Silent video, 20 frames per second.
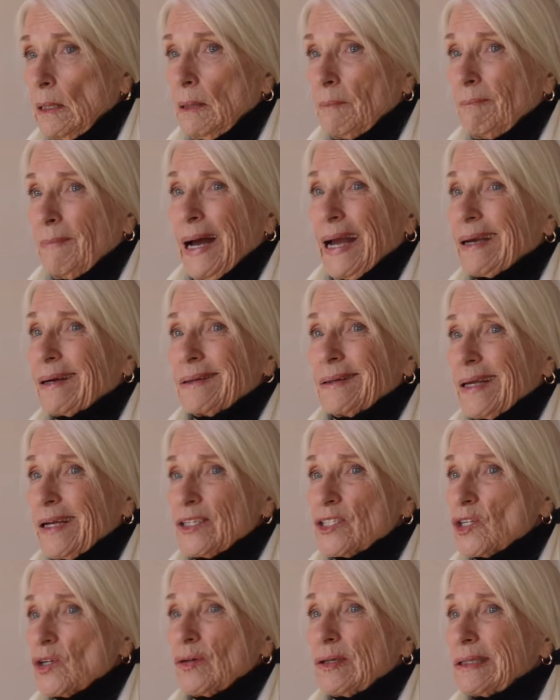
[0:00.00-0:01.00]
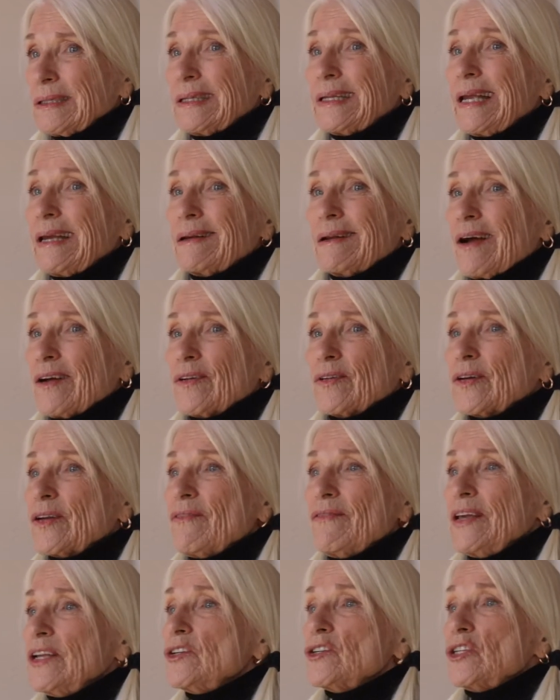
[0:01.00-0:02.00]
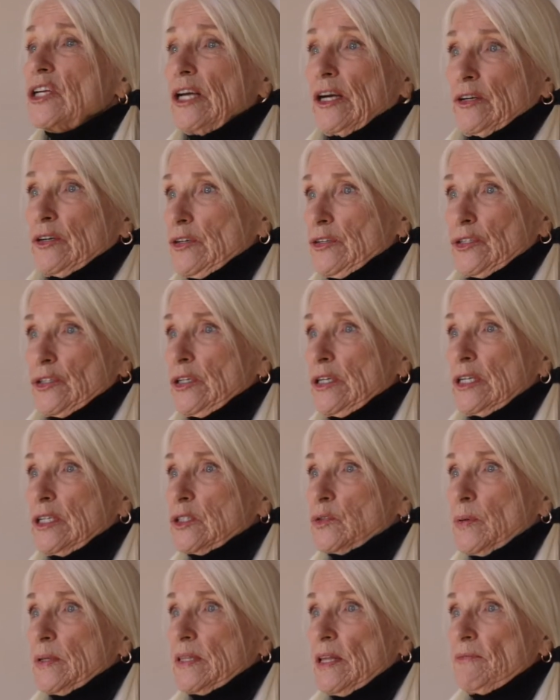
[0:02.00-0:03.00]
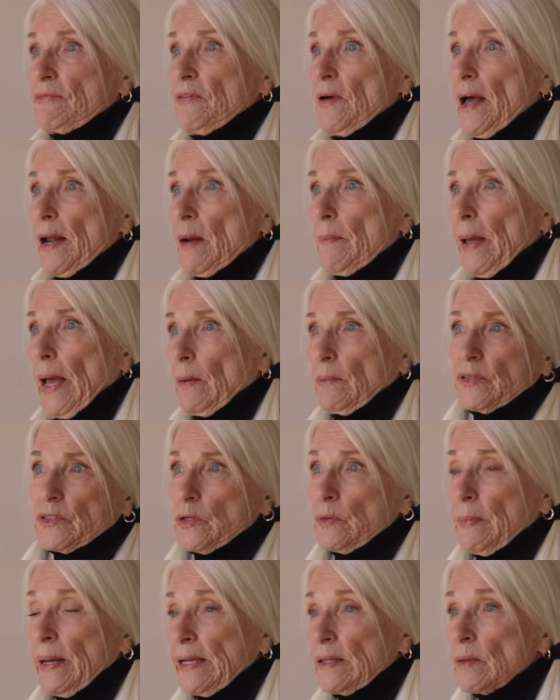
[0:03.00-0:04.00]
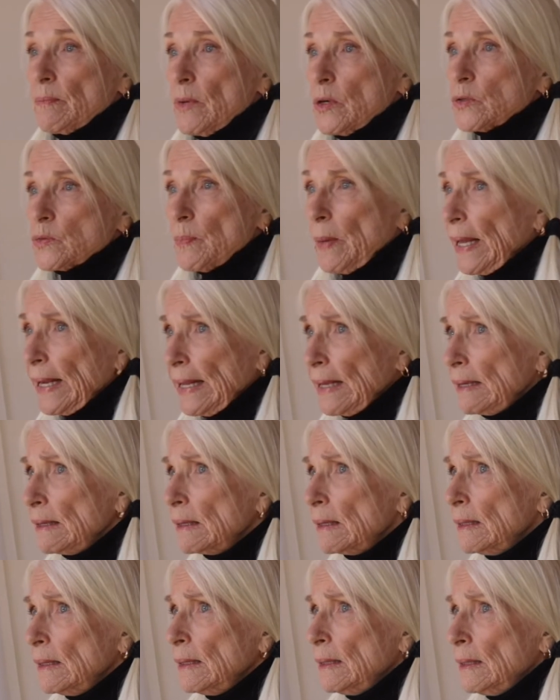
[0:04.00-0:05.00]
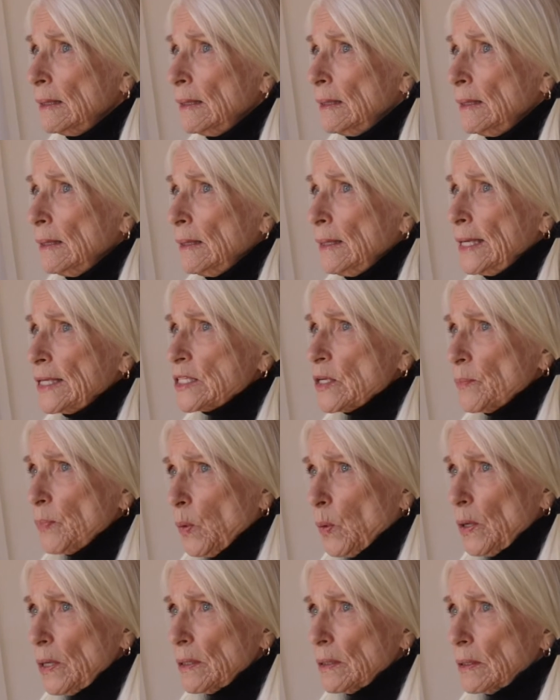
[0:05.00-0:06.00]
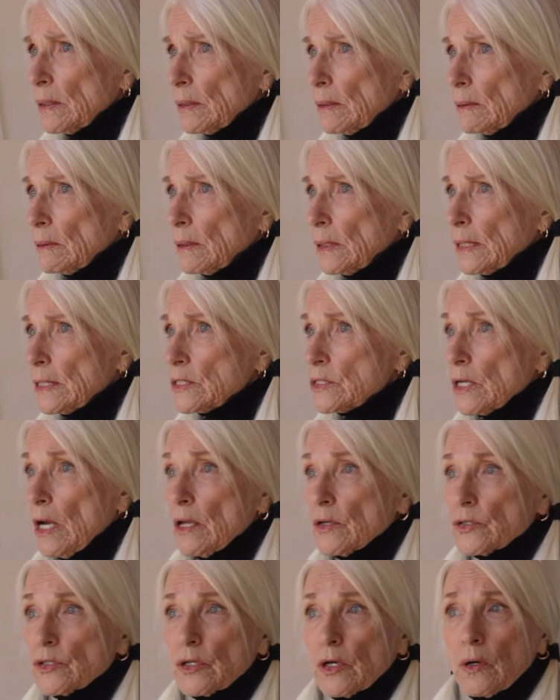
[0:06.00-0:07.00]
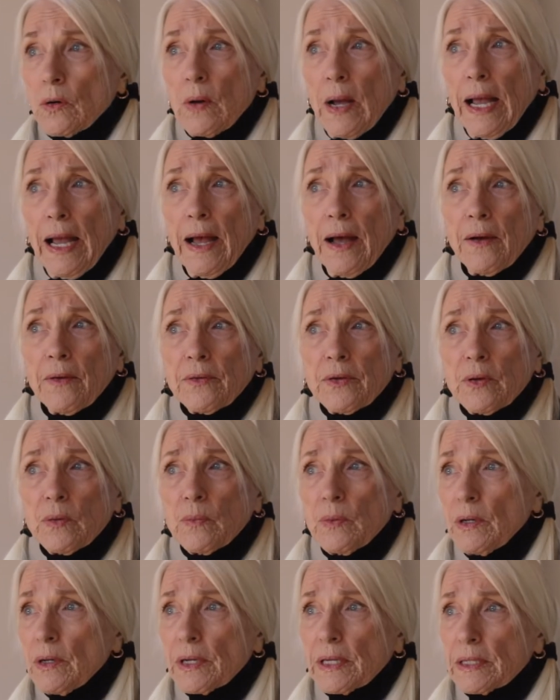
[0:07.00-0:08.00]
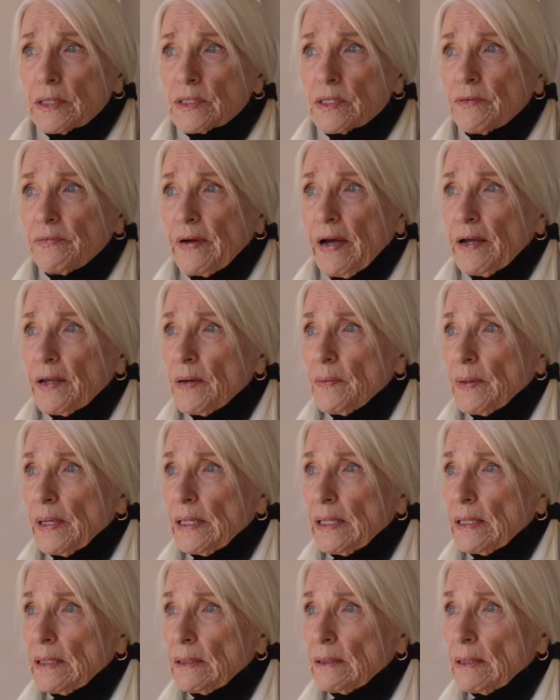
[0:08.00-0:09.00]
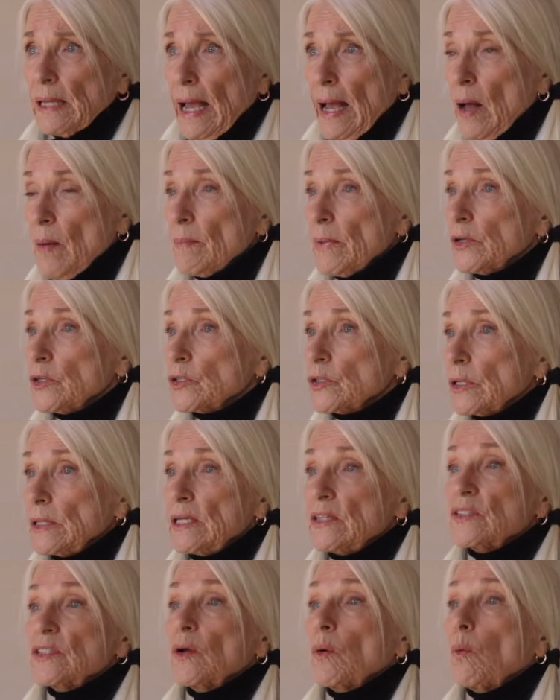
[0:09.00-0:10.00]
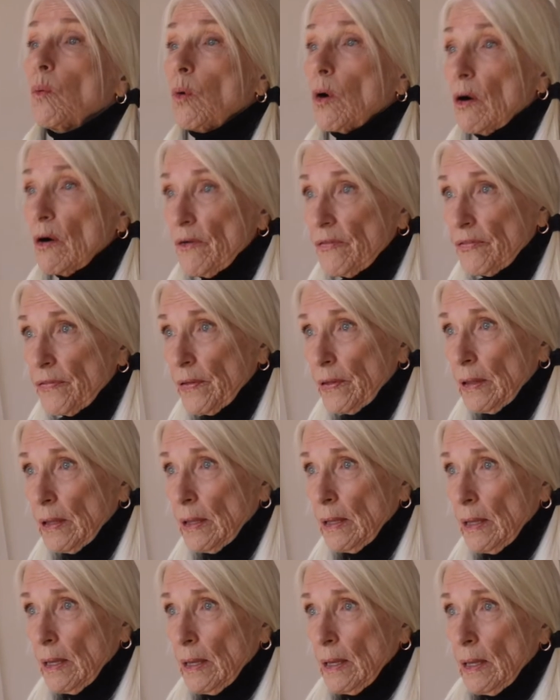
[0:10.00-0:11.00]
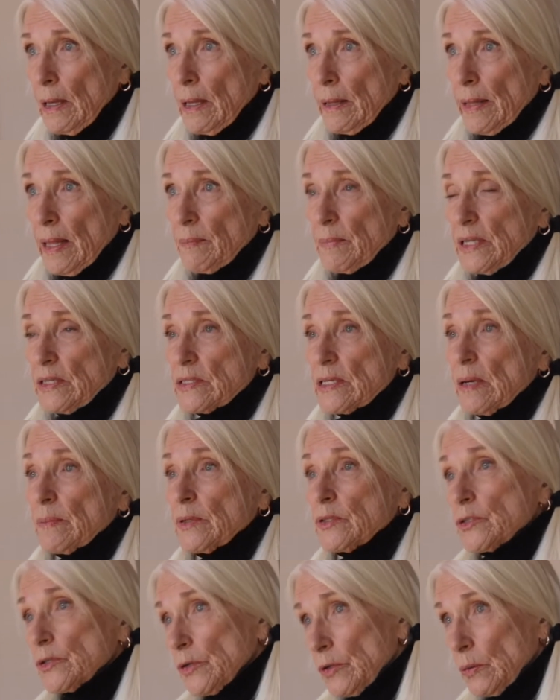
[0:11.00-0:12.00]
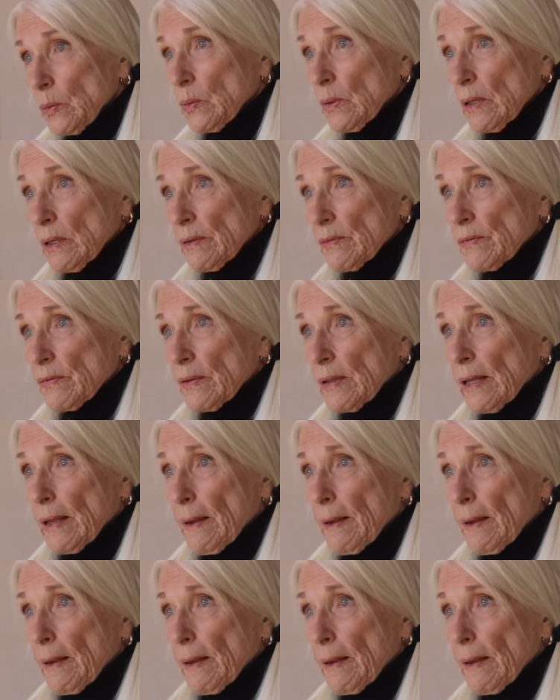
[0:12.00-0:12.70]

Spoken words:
Michelangelo and Leonardo da Vinci understood it. It's what they fought about, was who made the most money. It's important. It is also how your work is evaluated. How much is it worth? That means how much are you worth?